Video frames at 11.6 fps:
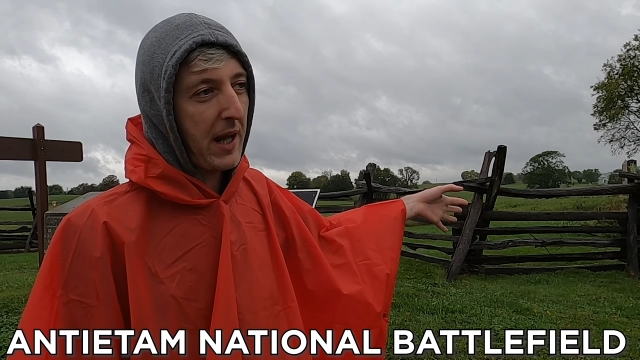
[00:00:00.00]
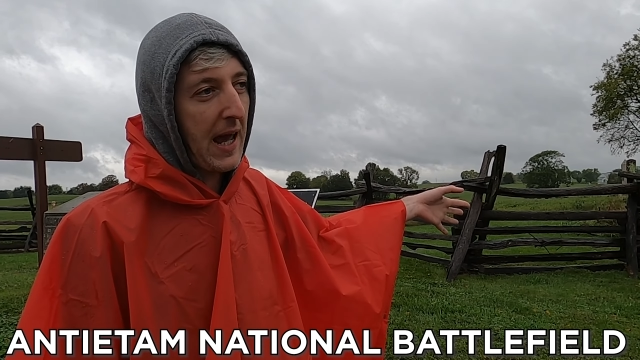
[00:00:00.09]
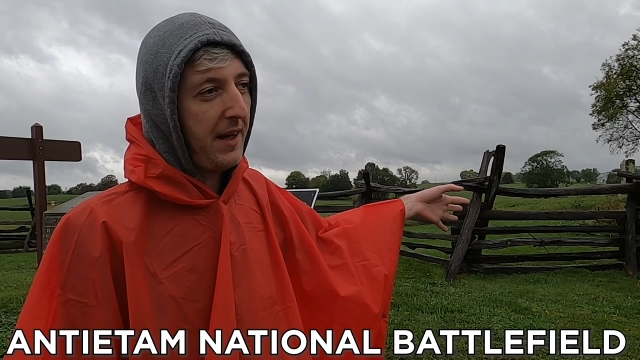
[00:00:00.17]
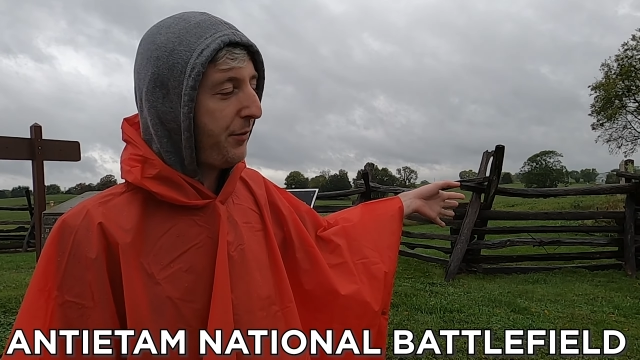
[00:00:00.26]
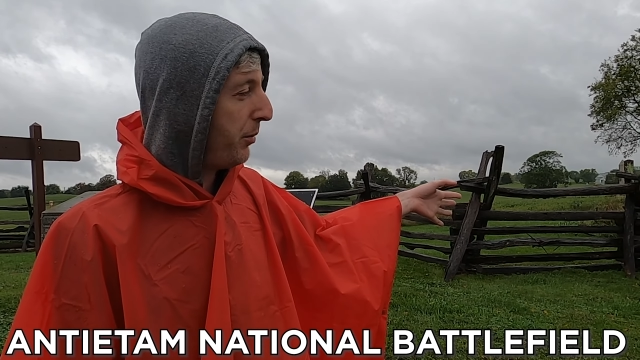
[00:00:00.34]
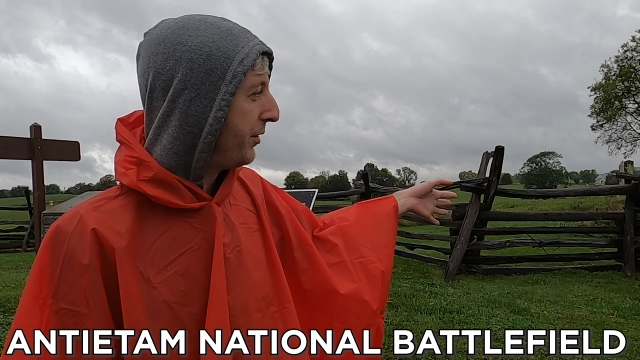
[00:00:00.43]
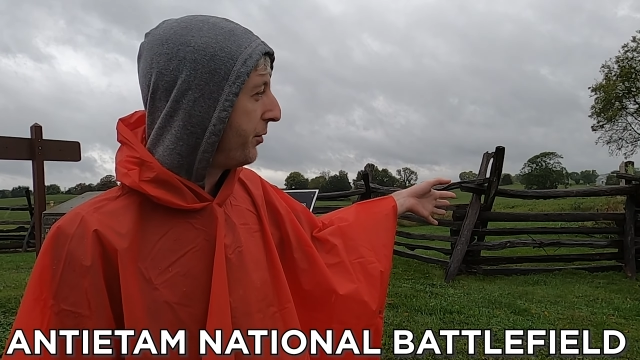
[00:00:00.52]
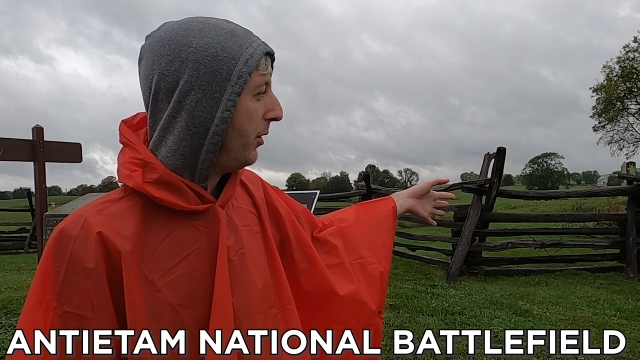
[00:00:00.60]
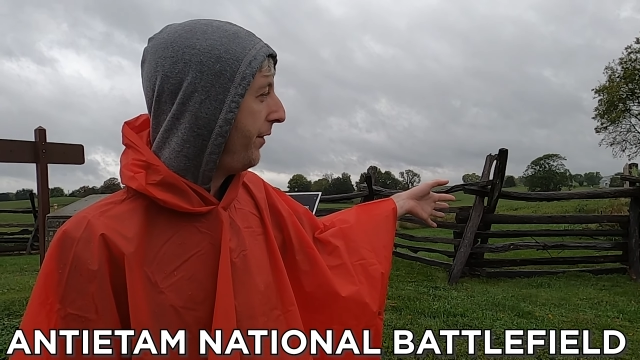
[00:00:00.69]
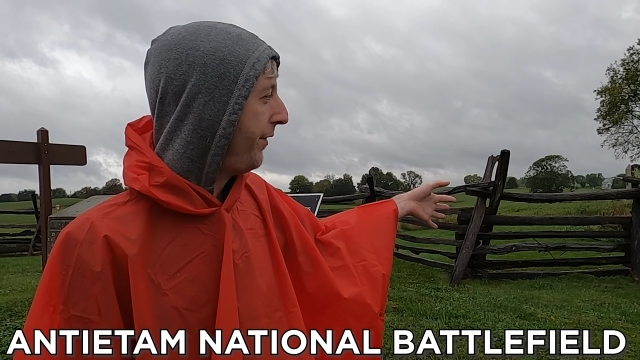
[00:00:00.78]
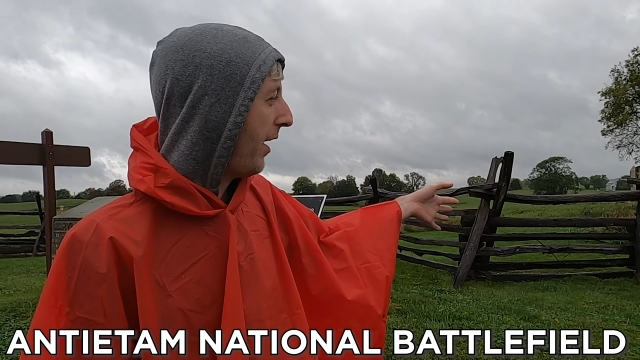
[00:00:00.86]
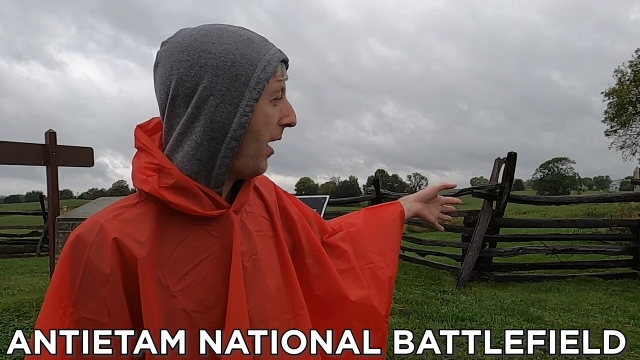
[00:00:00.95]
Brigade, which
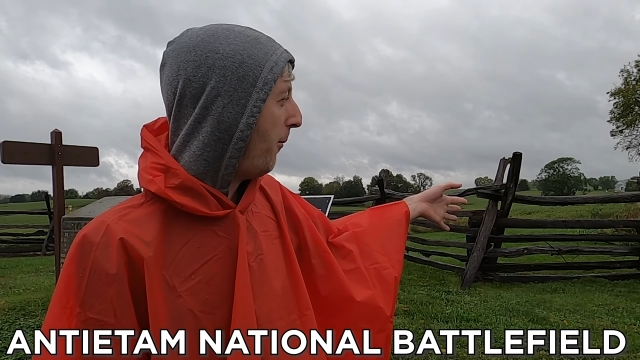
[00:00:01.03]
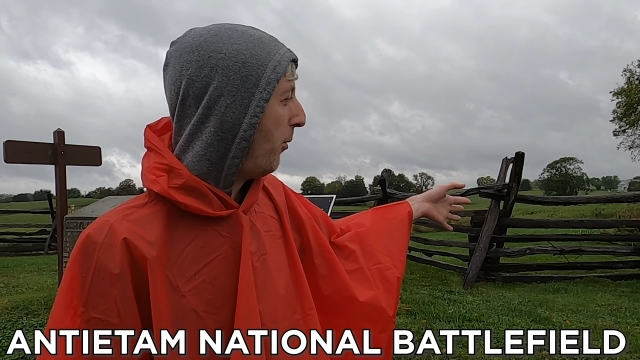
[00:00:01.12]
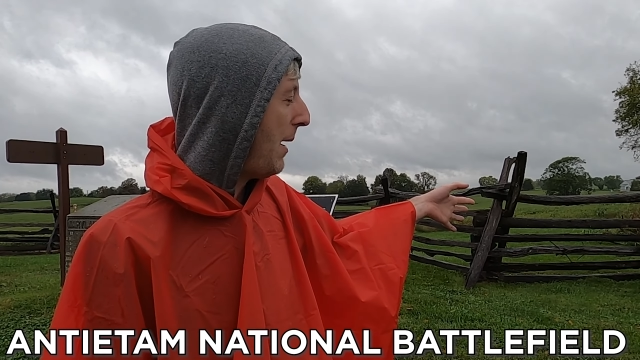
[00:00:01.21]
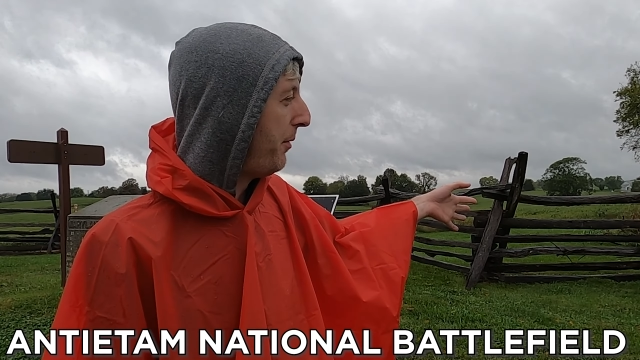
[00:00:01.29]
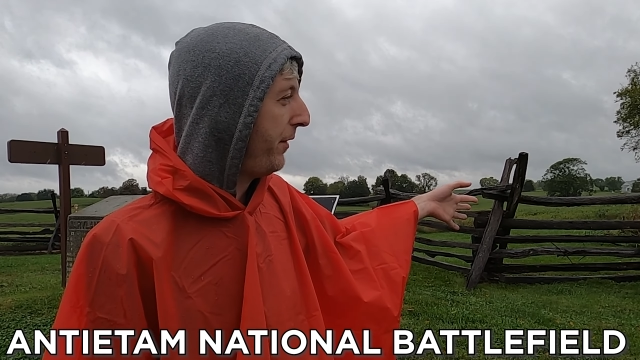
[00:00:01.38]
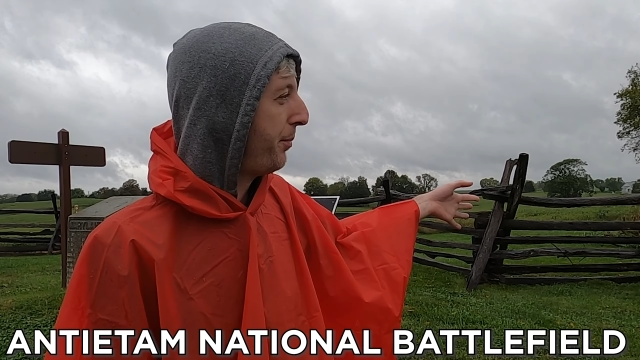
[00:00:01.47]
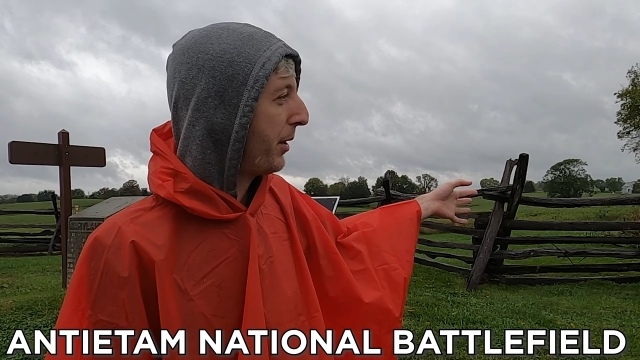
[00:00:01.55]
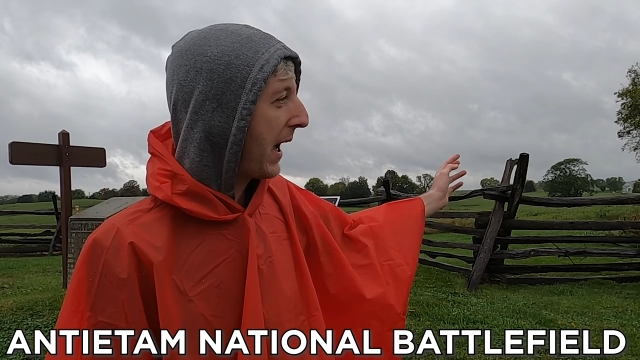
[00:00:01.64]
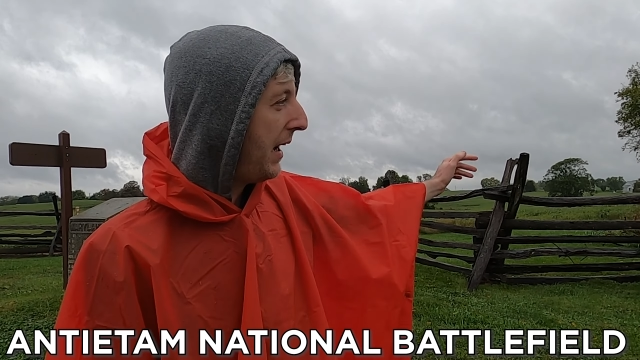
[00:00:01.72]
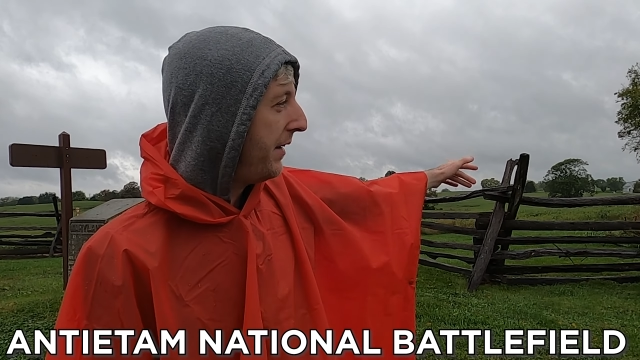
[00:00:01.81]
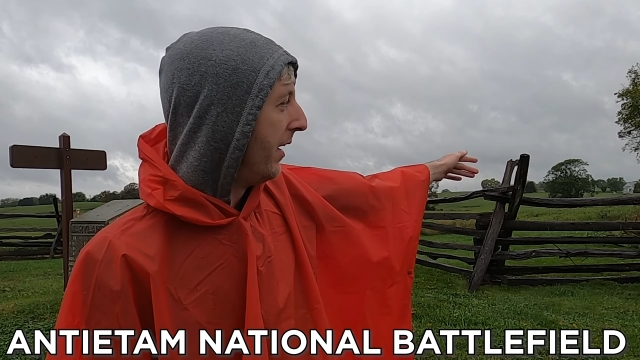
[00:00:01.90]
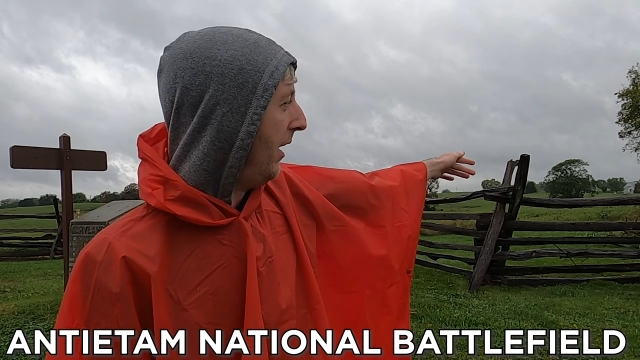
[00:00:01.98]
was Weber's
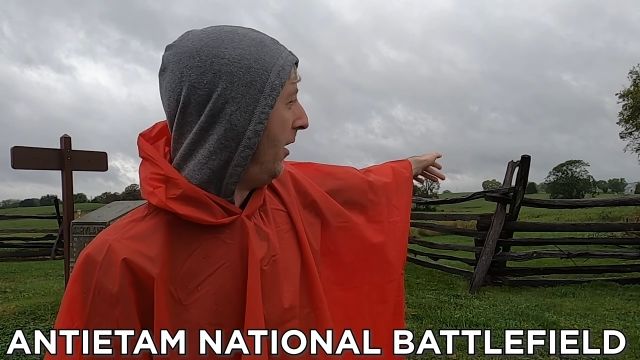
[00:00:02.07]
brigade,